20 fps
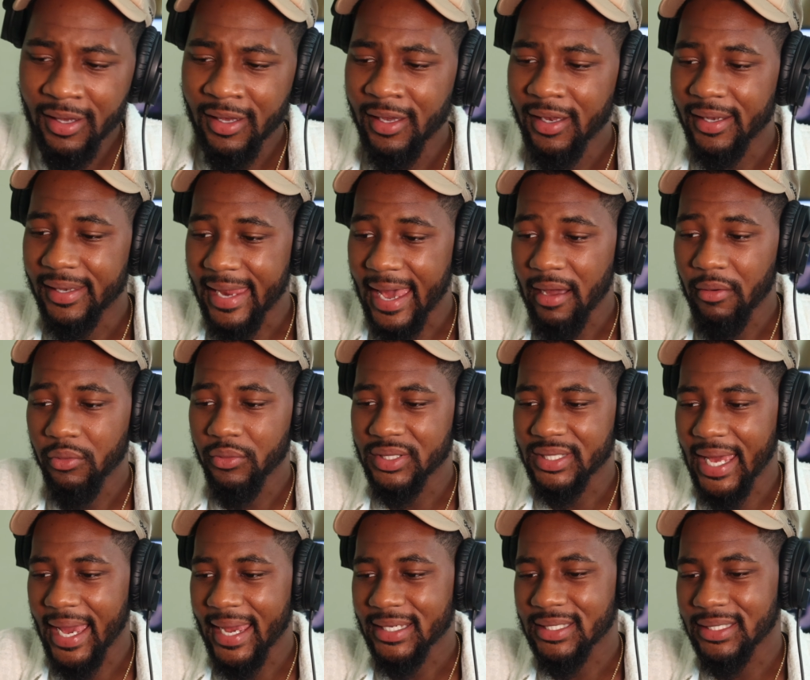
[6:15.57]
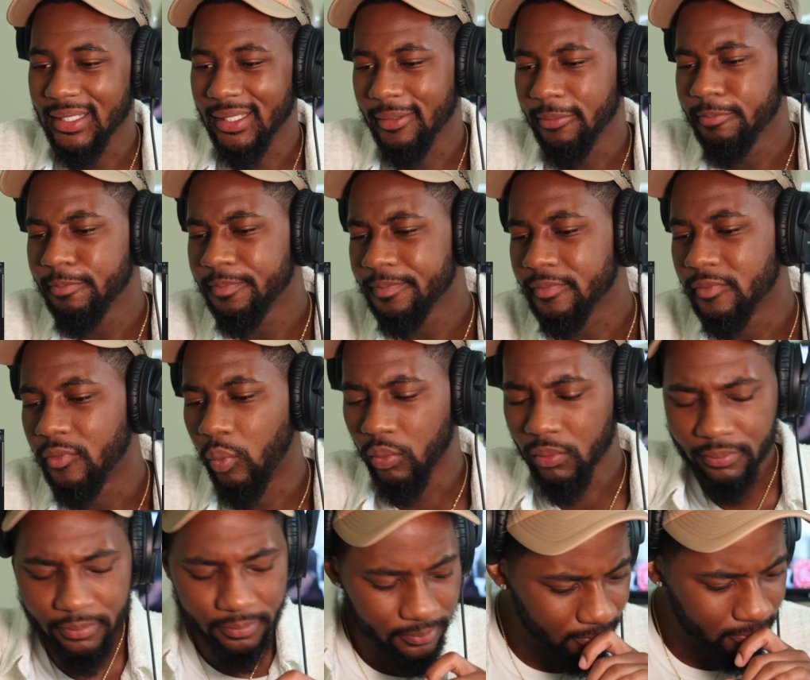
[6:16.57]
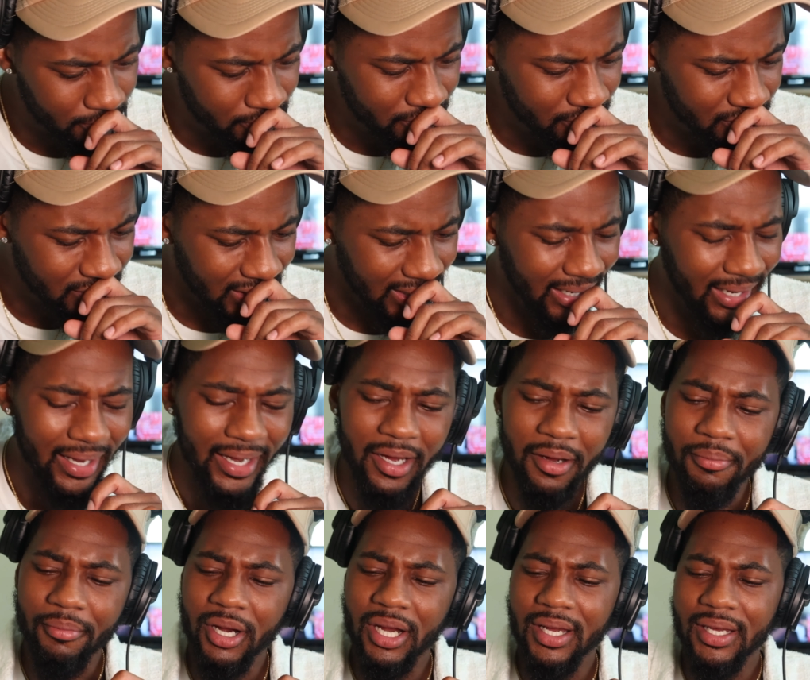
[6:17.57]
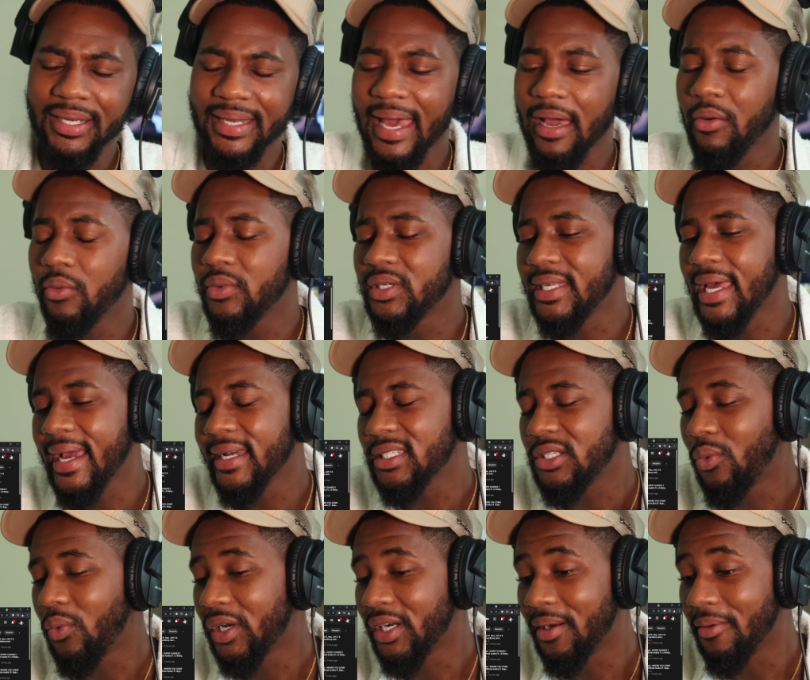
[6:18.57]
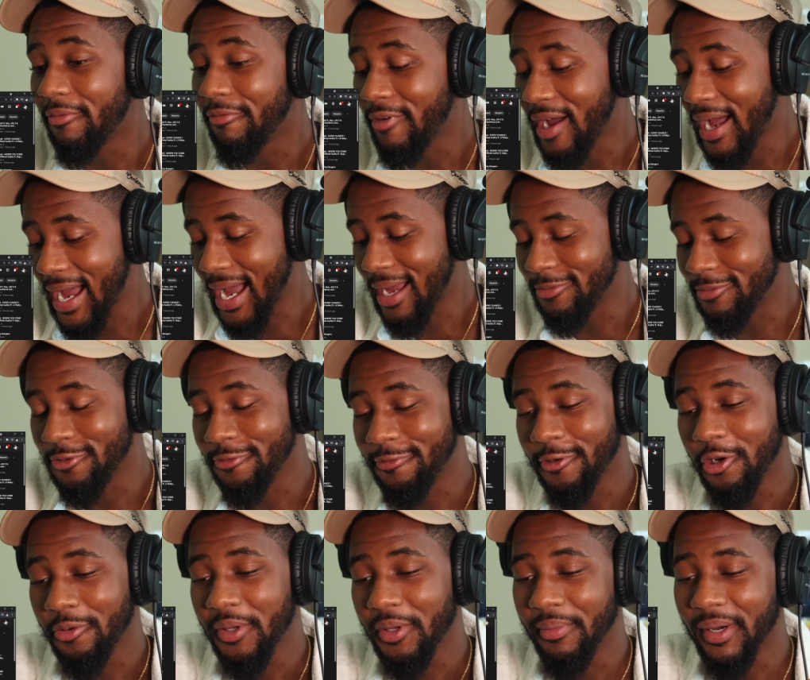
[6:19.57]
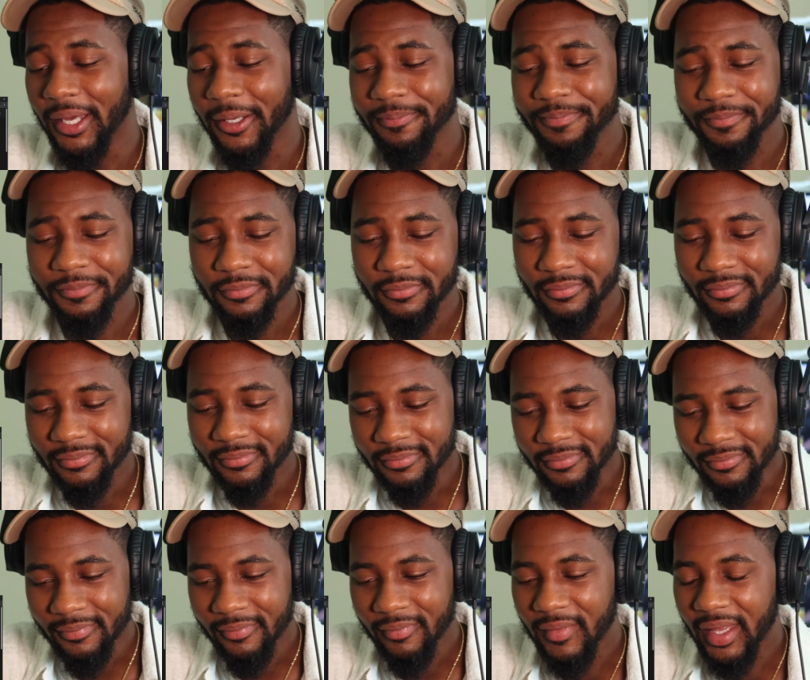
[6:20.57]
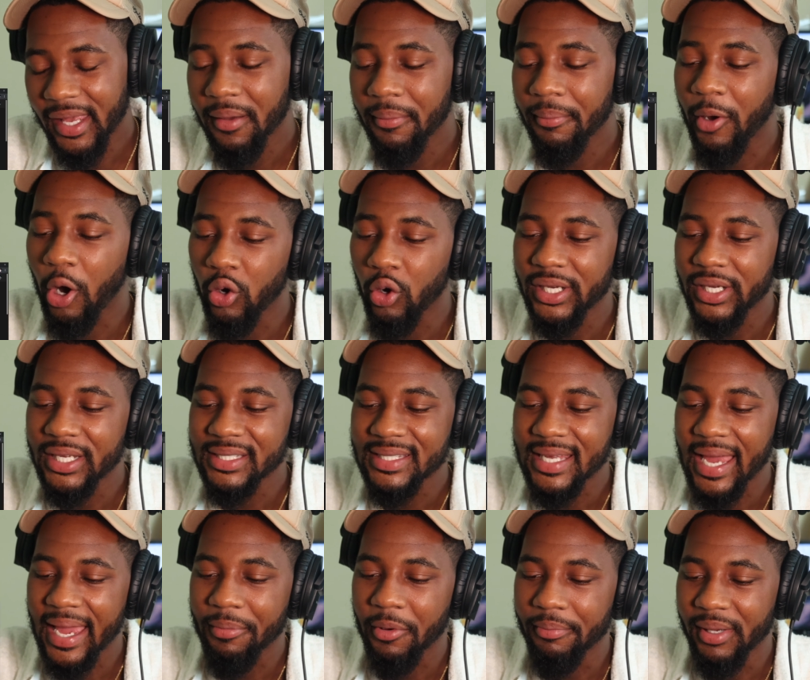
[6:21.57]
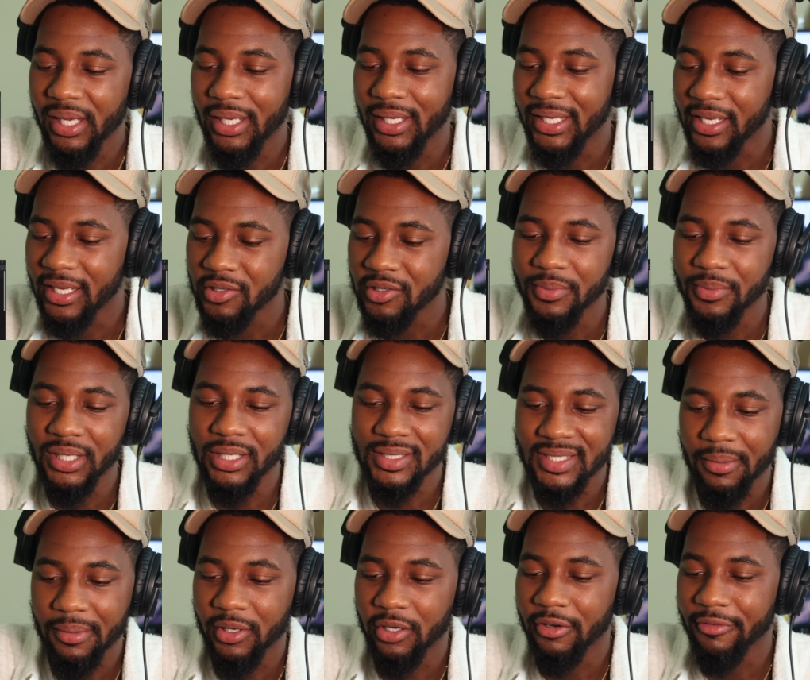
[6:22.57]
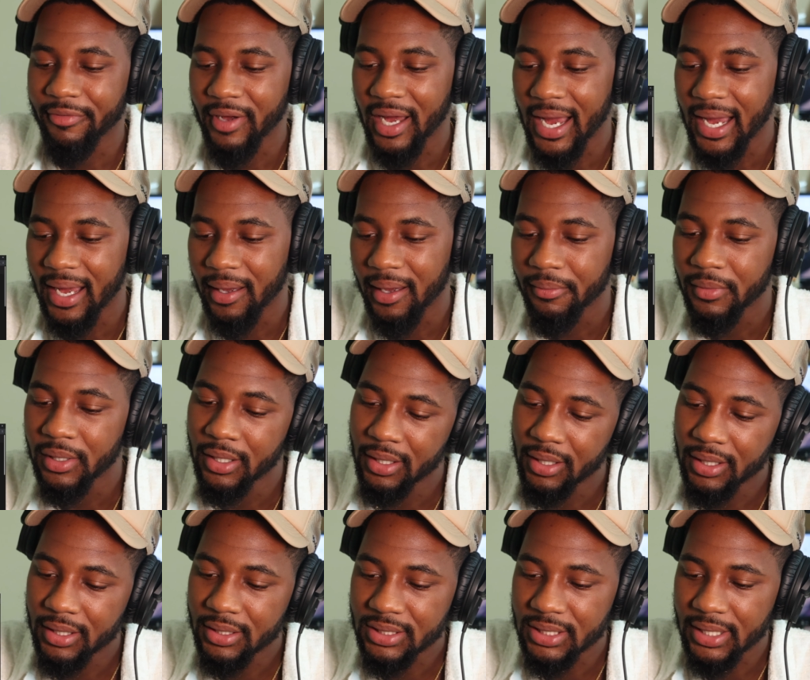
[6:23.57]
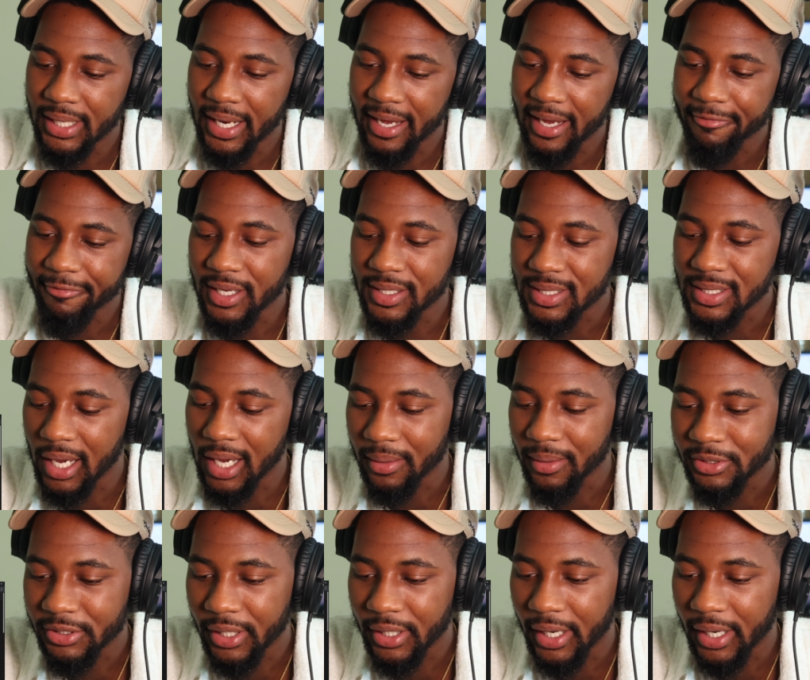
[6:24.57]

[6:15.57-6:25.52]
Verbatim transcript: That one was actually, damn, bruh, that one was actually one of them vibes, you feel me? But him on this type of beat gives me a similar vibe to that FaceTime track.